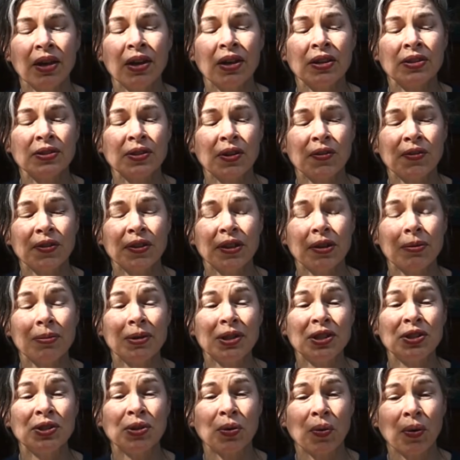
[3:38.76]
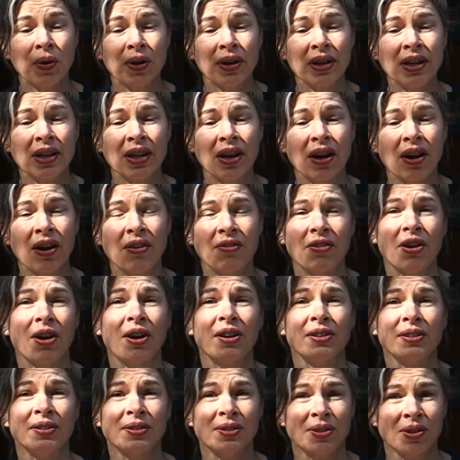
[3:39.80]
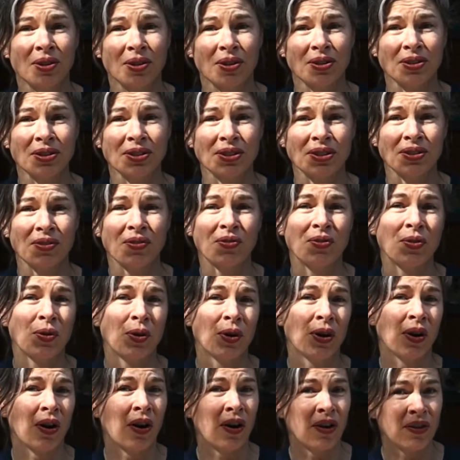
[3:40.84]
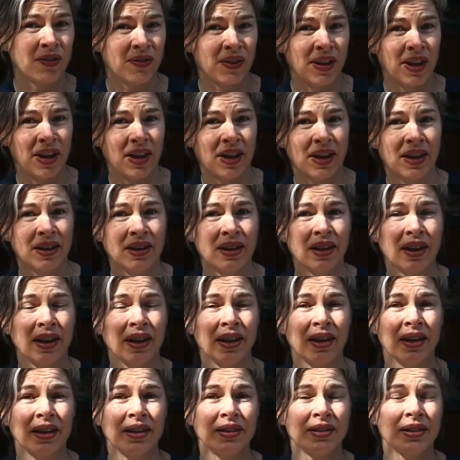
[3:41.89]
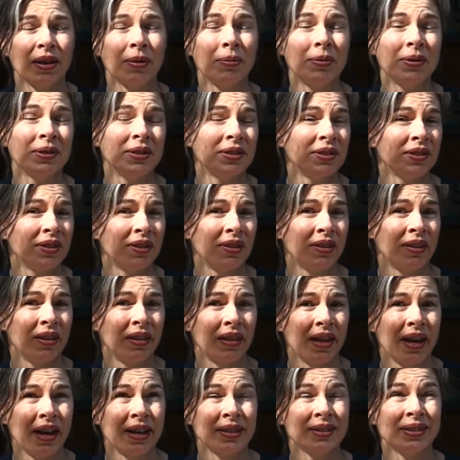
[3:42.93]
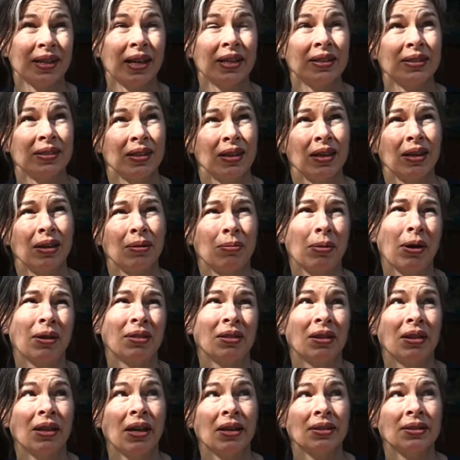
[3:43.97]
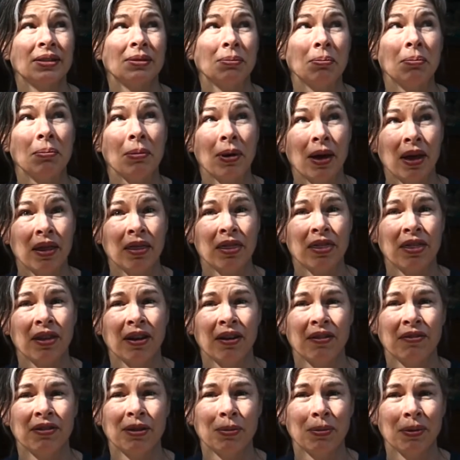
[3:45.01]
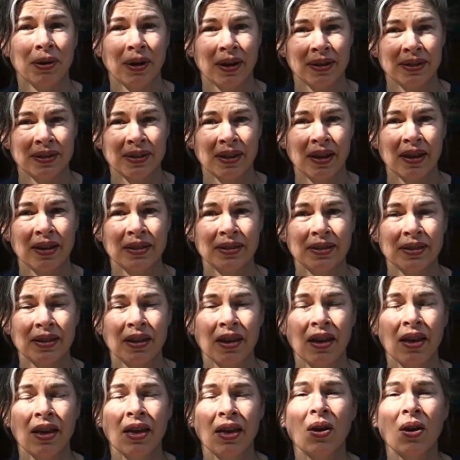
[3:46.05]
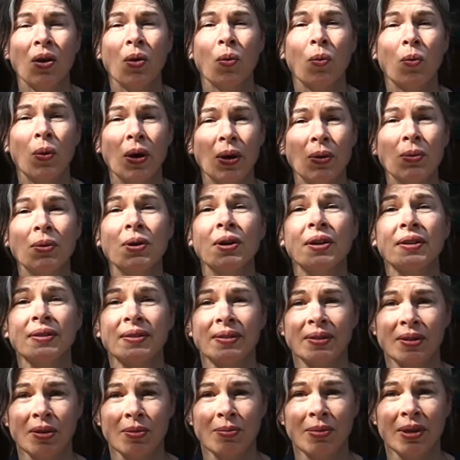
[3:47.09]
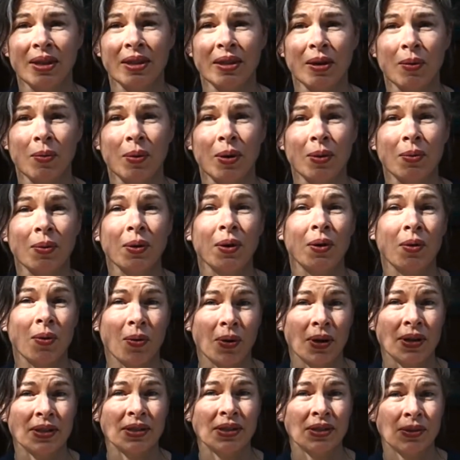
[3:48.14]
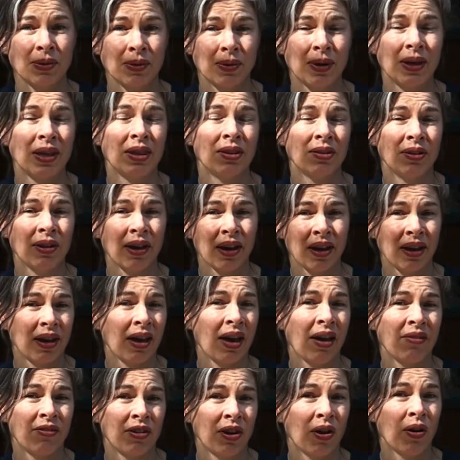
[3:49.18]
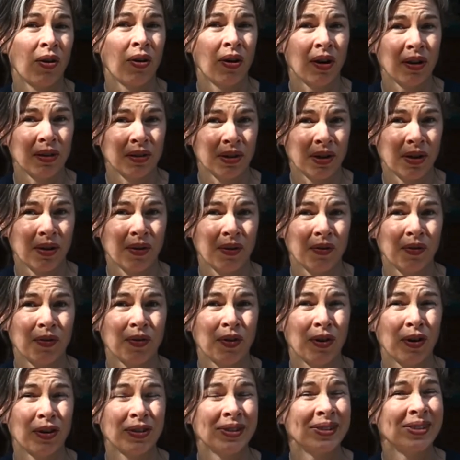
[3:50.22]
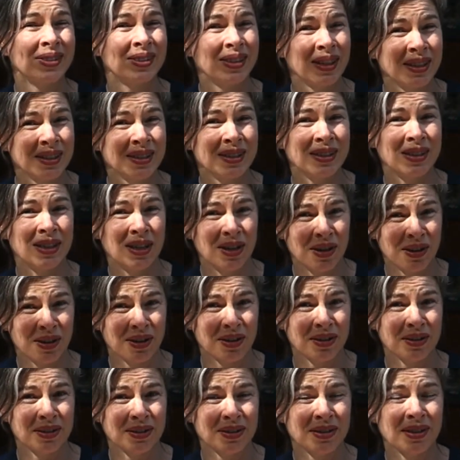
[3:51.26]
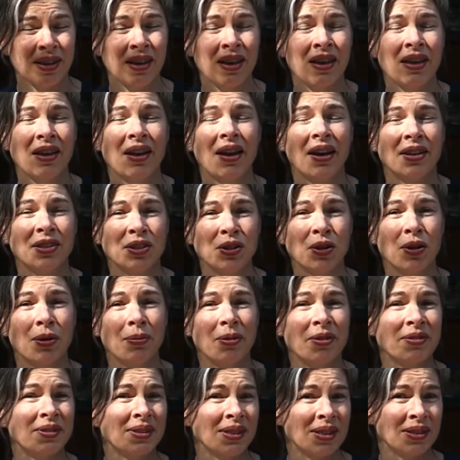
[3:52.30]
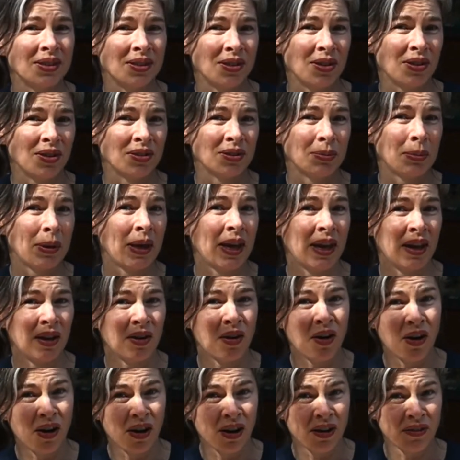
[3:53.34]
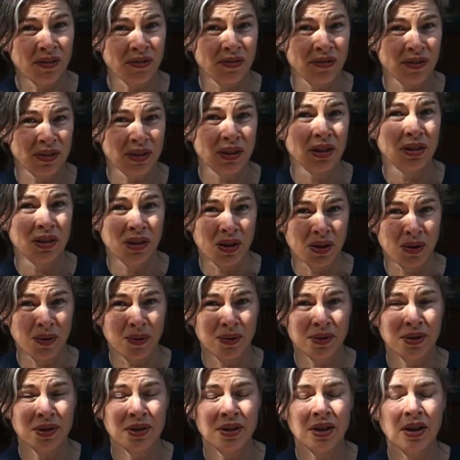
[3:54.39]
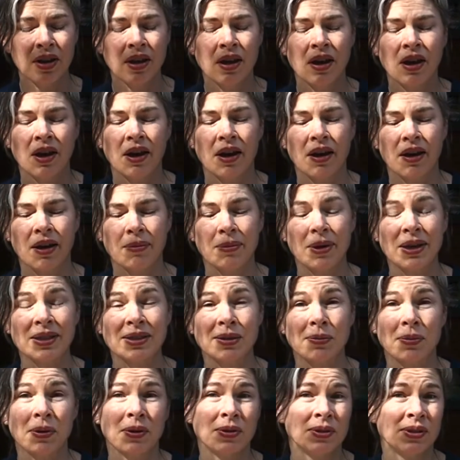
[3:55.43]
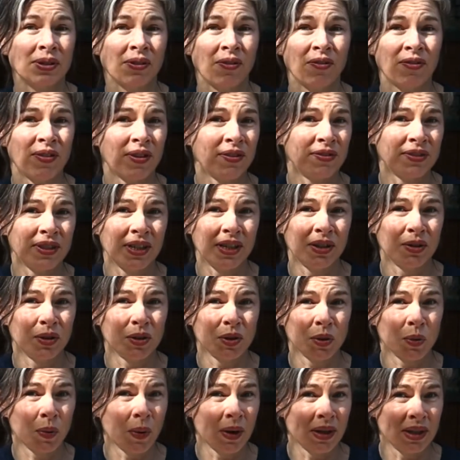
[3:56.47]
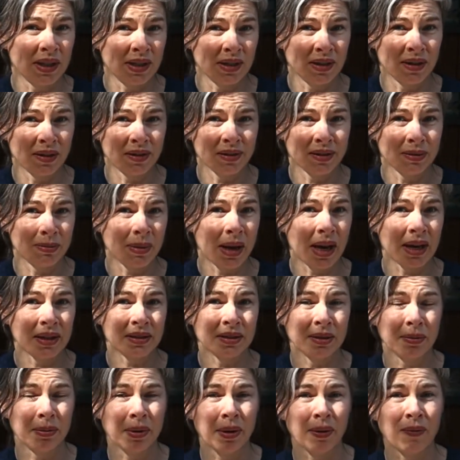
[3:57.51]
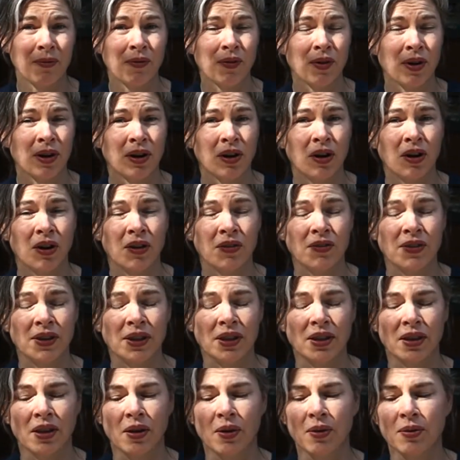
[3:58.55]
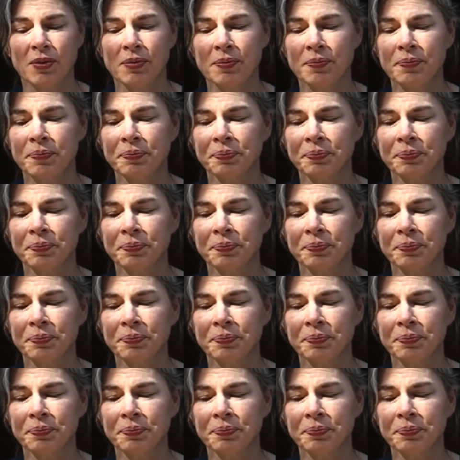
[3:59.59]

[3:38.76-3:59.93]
So for the majority of our search for our van, and up until the last, I'd say about the last month of the process, we were assuming that we were going to either have a car loan for 6 years, a term of 6 years paying off the loan, as opposed to 15 or 20 years maximum for an RV loan.